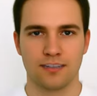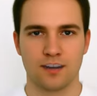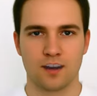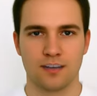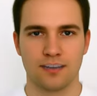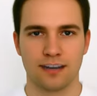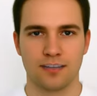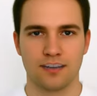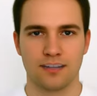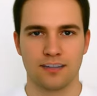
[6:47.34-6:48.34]
Here the
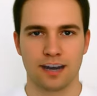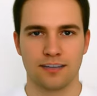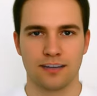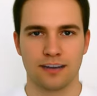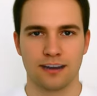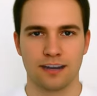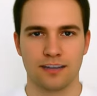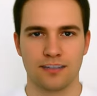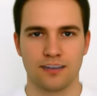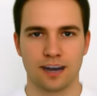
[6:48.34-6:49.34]
Supreme Court of the
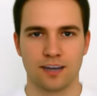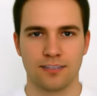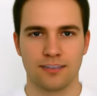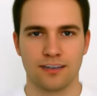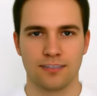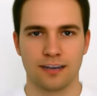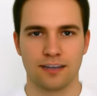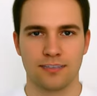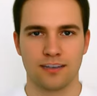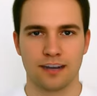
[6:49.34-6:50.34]
State of Washington has
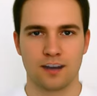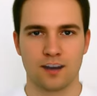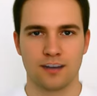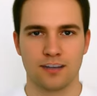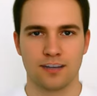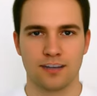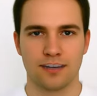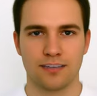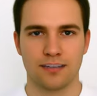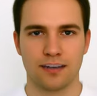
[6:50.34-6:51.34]
defined the word
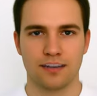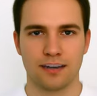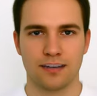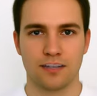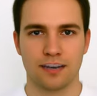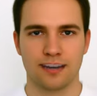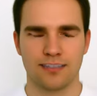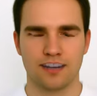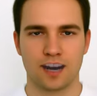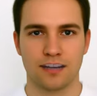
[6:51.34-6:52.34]
traffic in either its
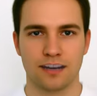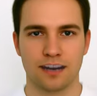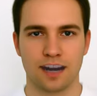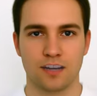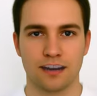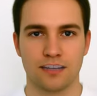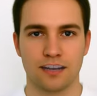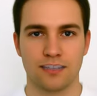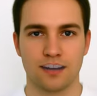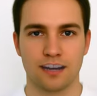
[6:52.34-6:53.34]
primary or
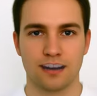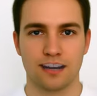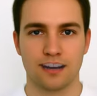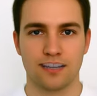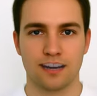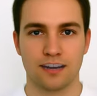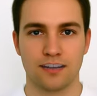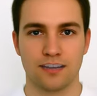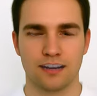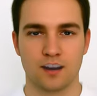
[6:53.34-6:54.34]
secondary sense in
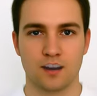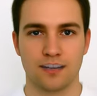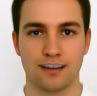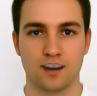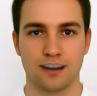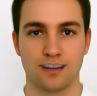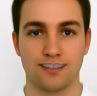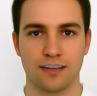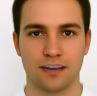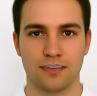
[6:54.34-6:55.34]
reference to business,
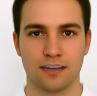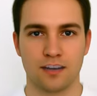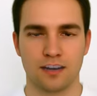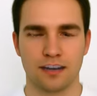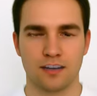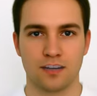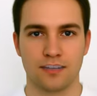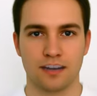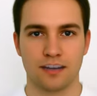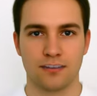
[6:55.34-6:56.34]
and not to mere
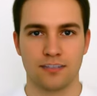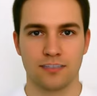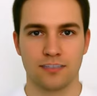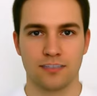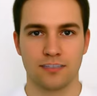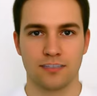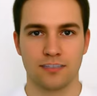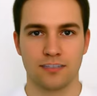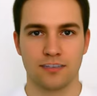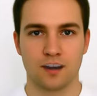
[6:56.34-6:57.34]
travel.
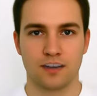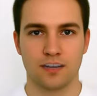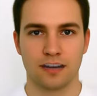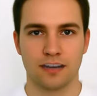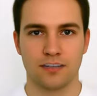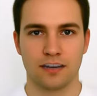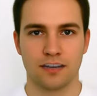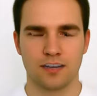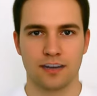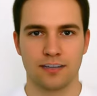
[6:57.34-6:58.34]
So it is
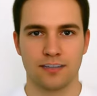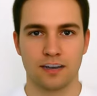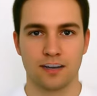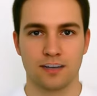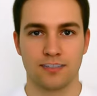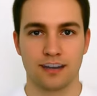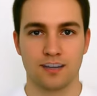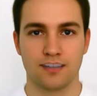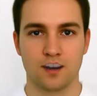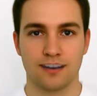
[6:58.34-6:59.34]
clear that the term
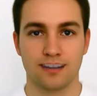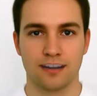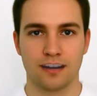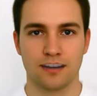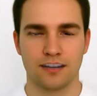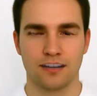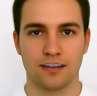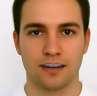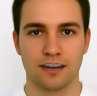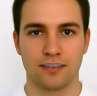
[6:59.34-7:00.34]
traffic is
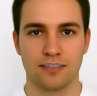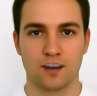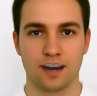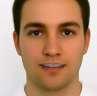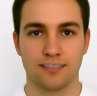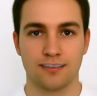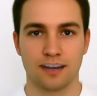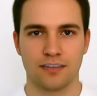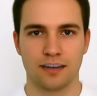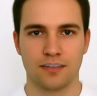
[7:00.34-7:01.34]
business-related and therefore, it is a